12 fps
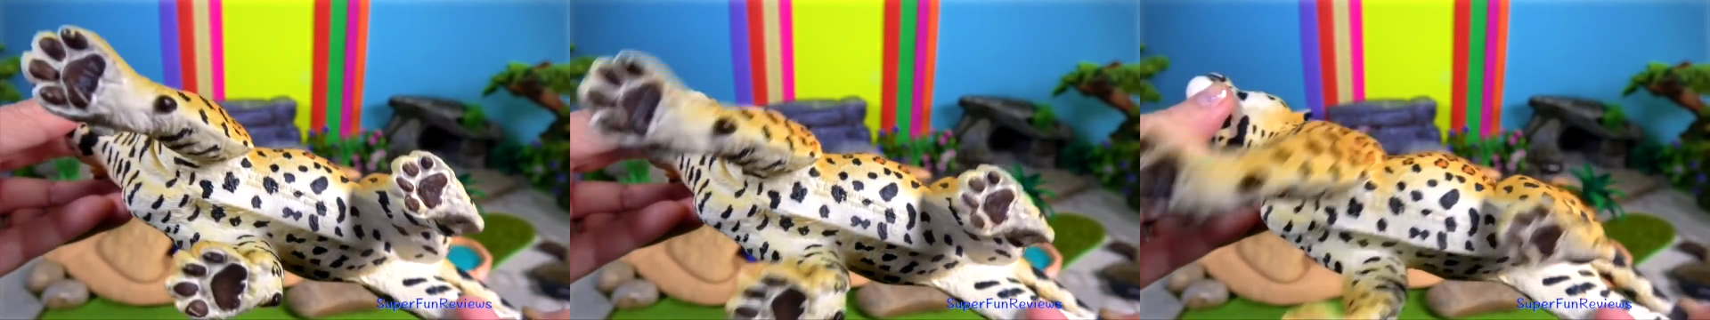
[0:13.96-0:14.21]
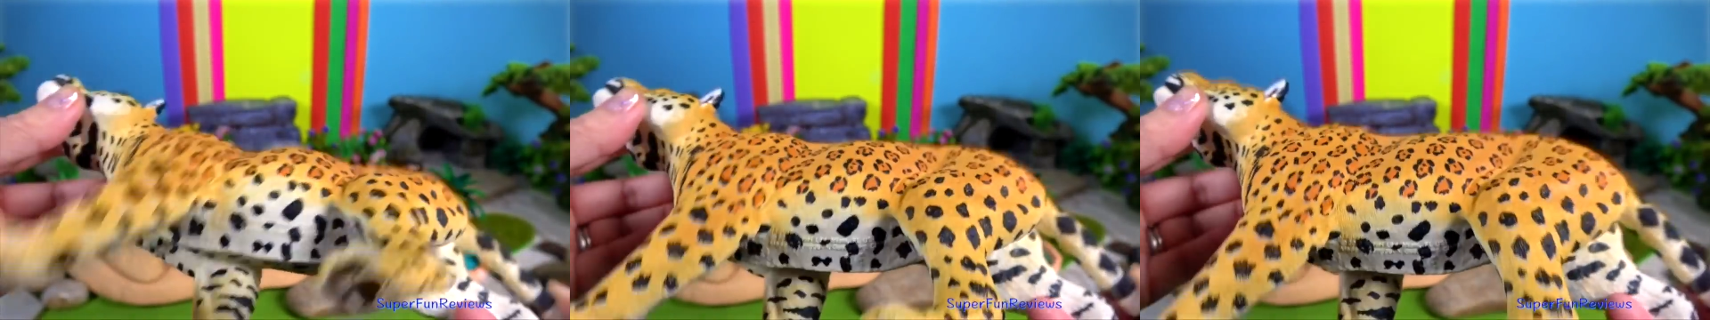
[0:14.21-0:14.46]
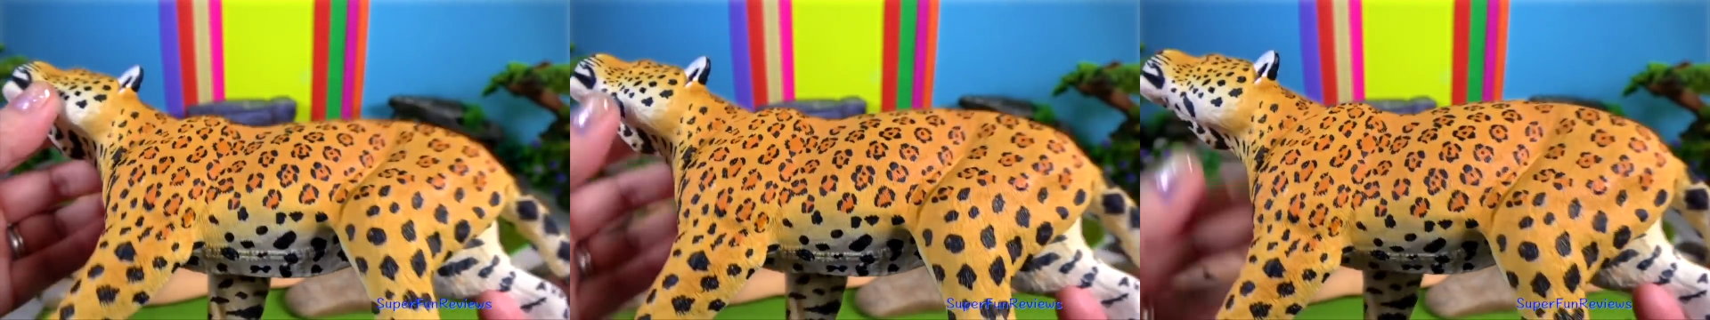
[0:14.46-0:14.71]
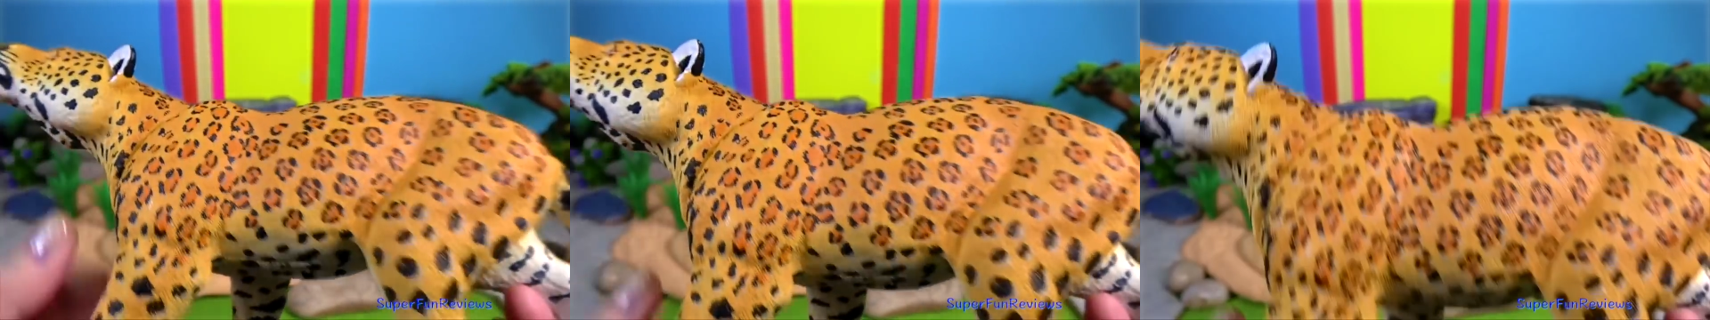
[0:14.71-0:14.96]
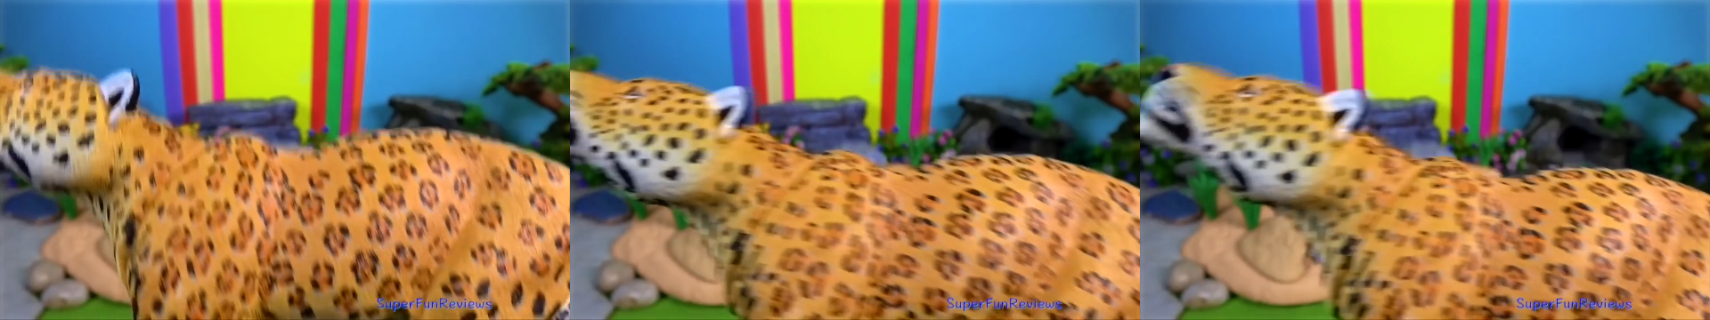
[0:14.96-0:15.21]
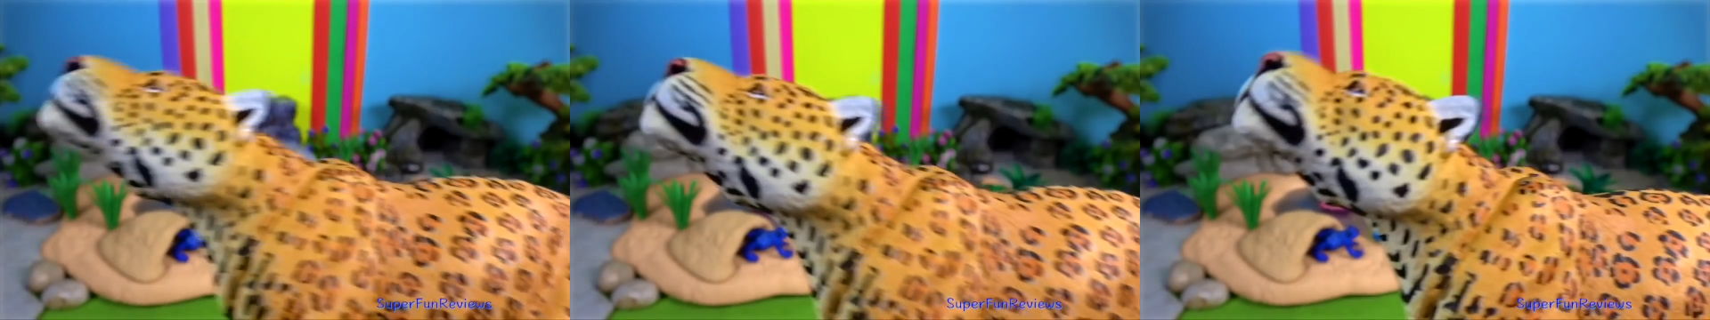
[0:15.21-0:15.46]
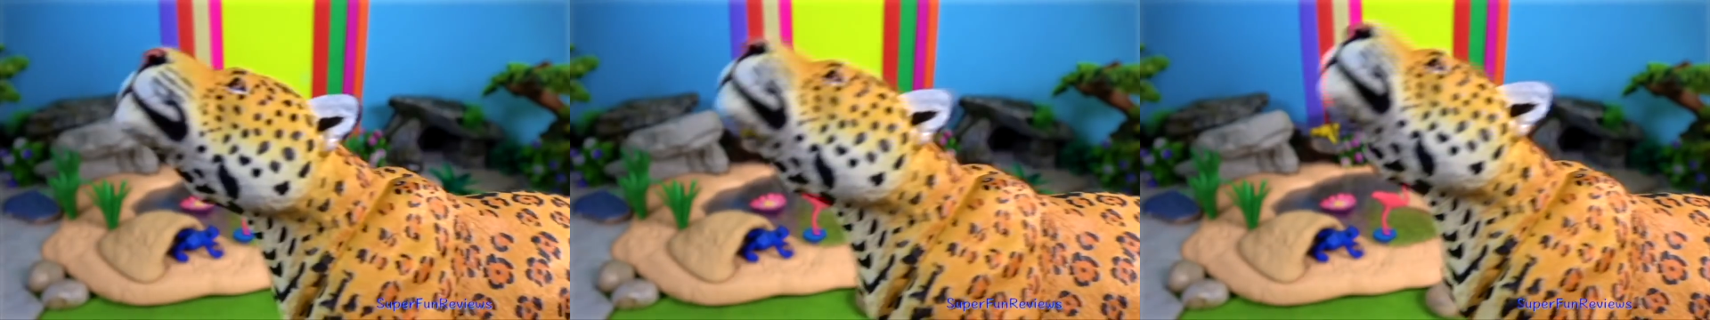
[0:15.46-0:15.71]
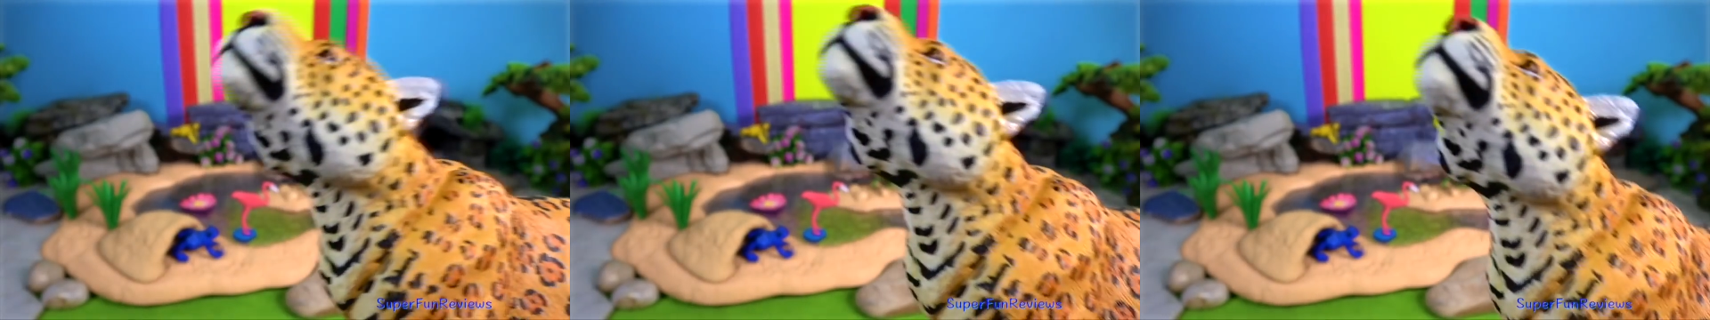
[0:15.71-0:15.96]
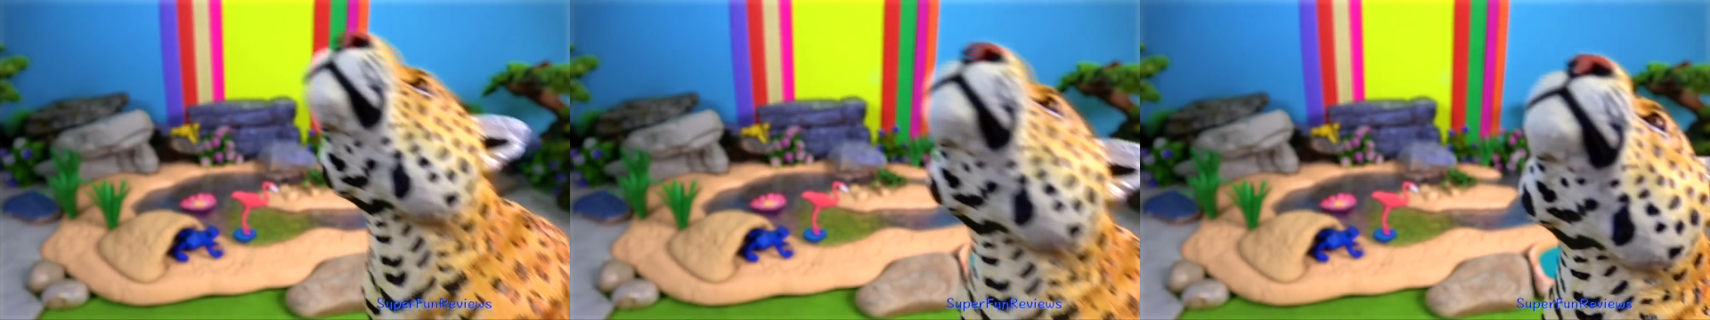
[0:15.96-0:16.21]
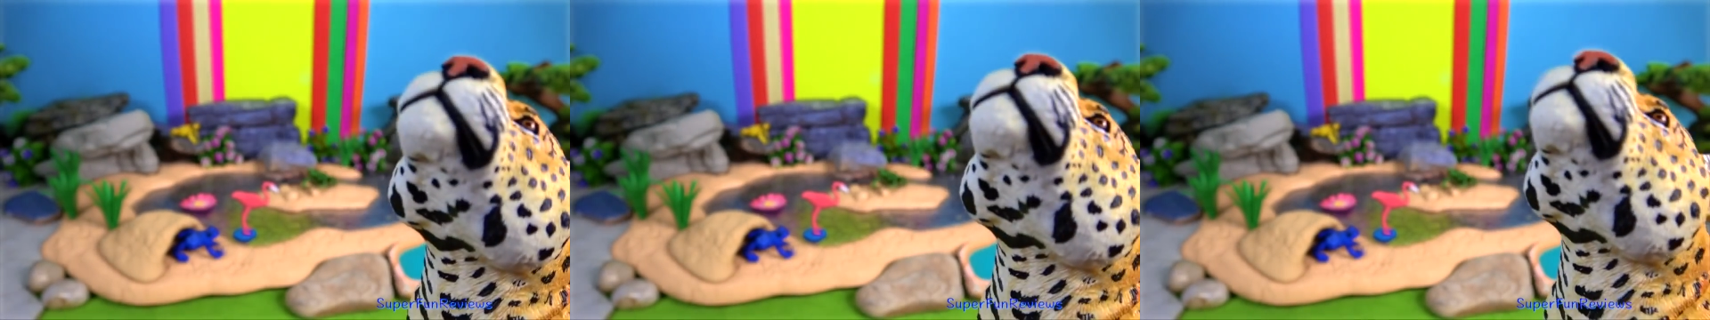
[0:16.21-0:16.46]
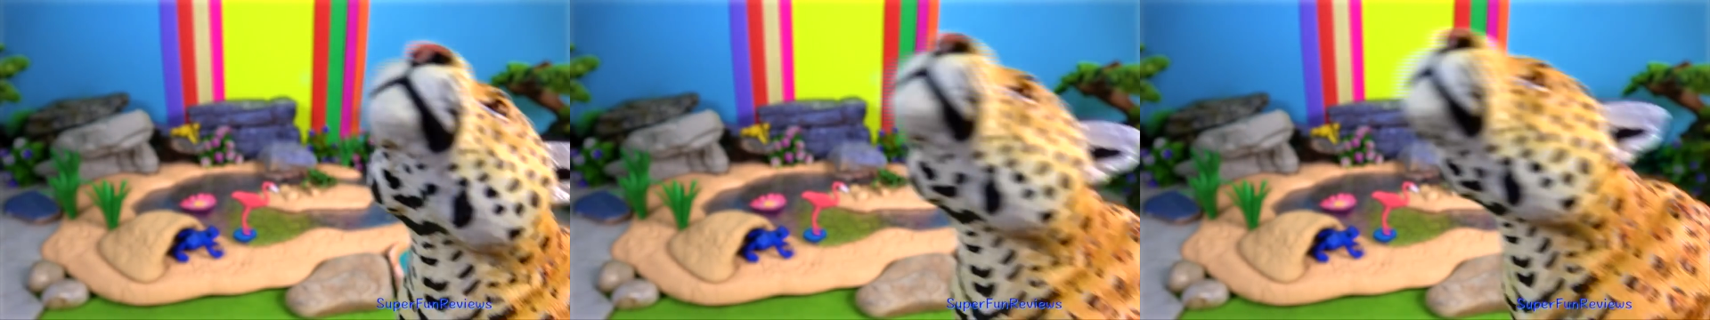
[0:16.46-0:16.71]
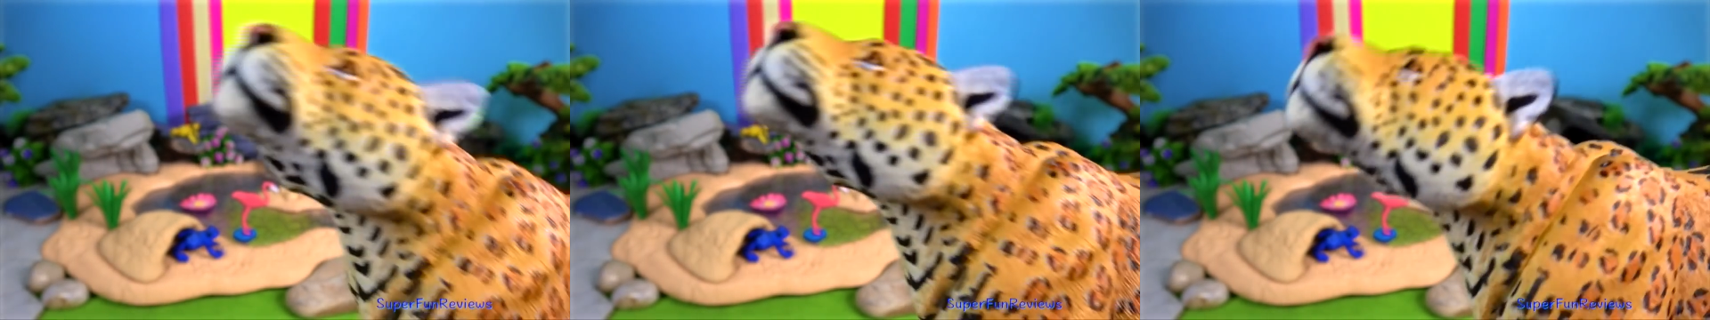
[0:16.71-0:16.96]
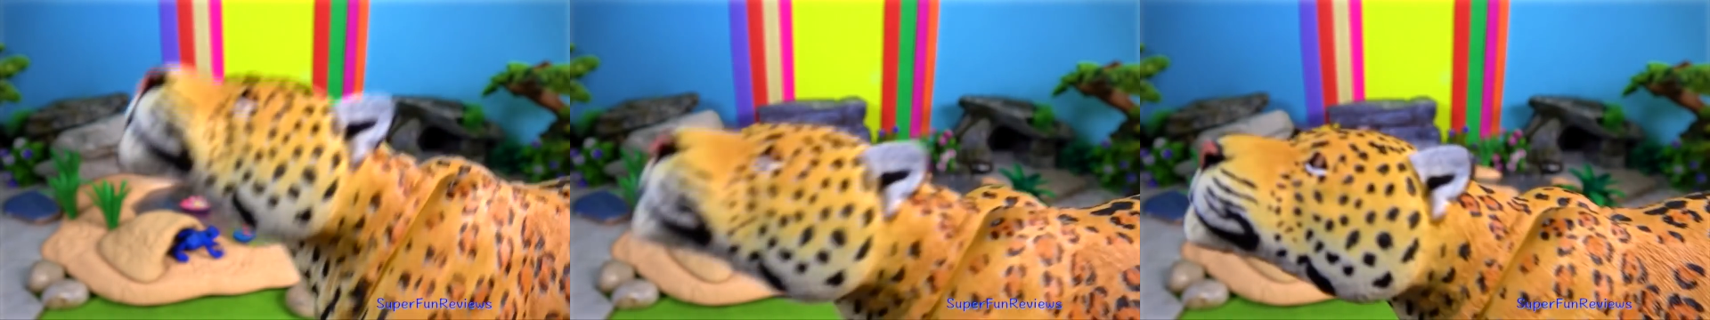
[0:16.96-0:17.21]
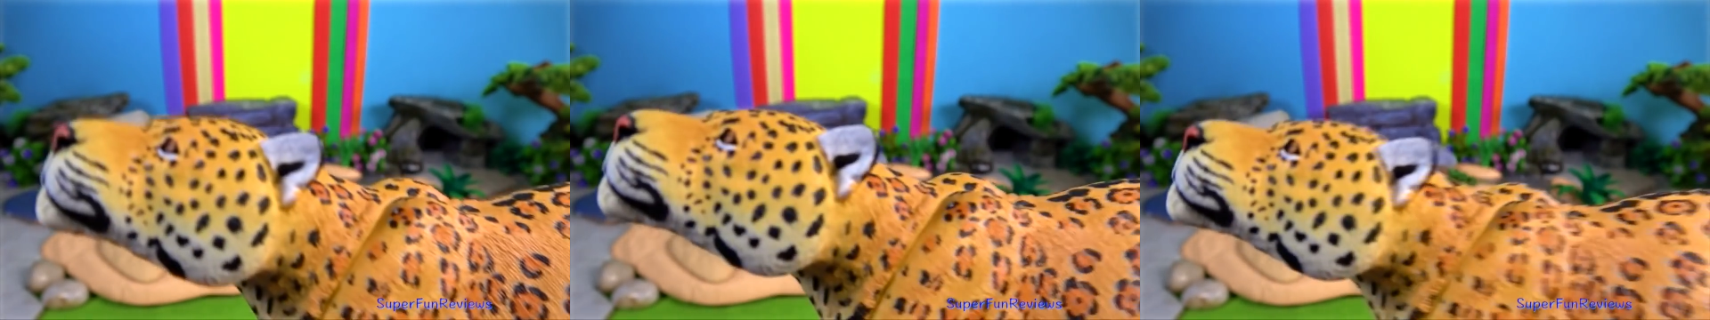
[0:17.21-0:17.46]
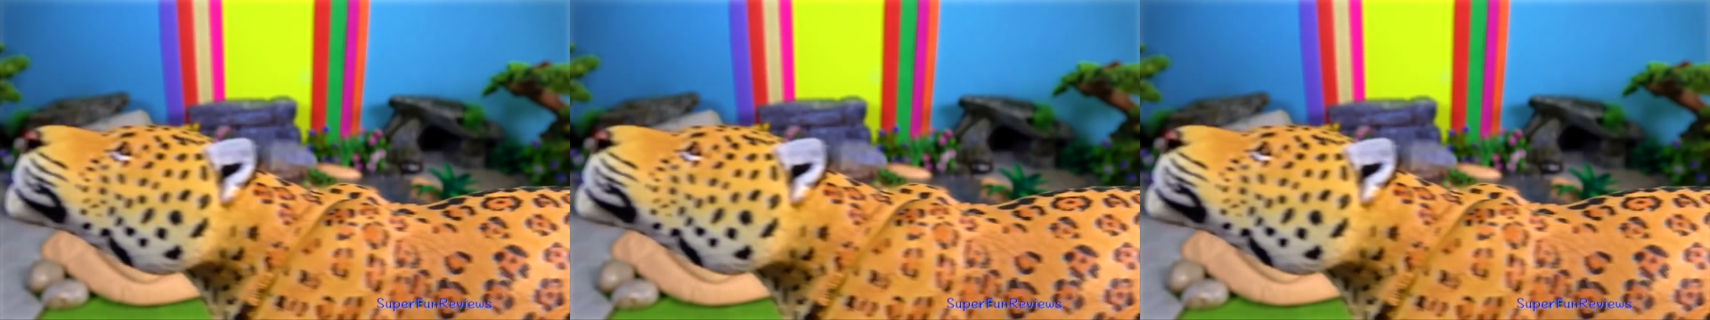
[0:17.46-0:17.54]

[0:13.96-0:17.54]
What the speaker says: Nobody's mouth can be seen.